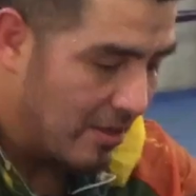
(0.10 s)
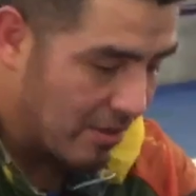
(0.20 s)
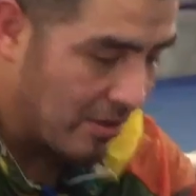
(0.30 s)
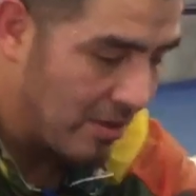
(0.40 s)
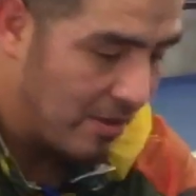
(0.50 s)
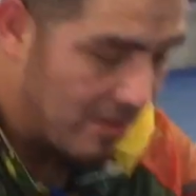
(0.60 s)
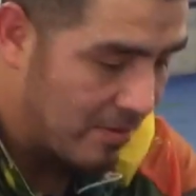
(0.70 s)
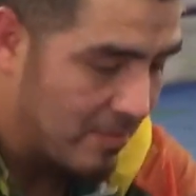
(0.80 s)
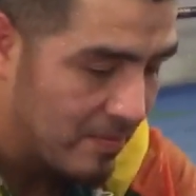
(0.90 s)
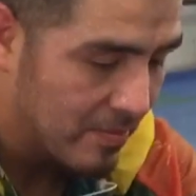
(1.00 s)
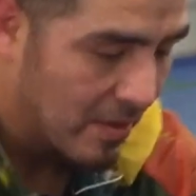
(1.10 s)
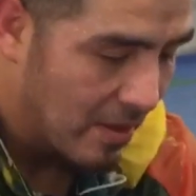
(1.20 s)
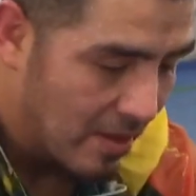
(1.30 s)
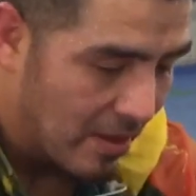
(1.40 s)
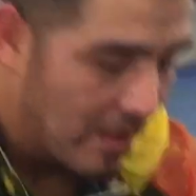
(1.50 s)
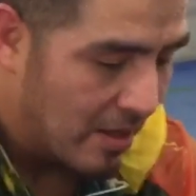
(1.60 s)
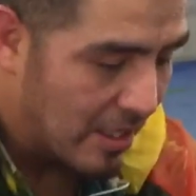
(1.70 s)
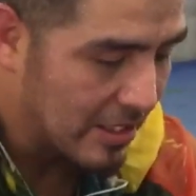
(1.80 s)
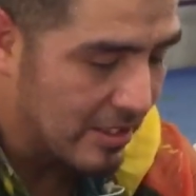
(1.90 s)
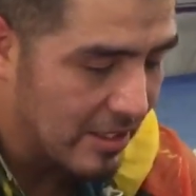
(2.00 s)
you know,
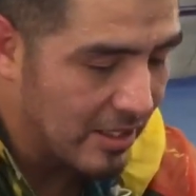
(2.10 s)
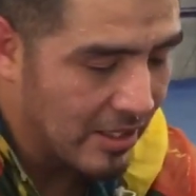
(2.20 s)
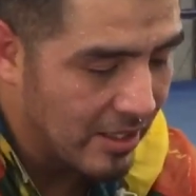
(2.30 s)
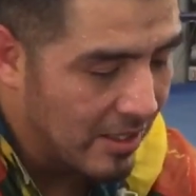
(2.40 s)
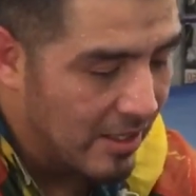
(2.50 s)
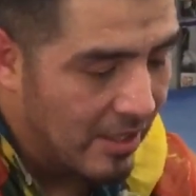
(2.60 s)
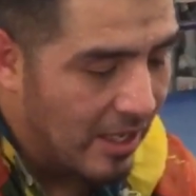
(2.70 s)
that's a,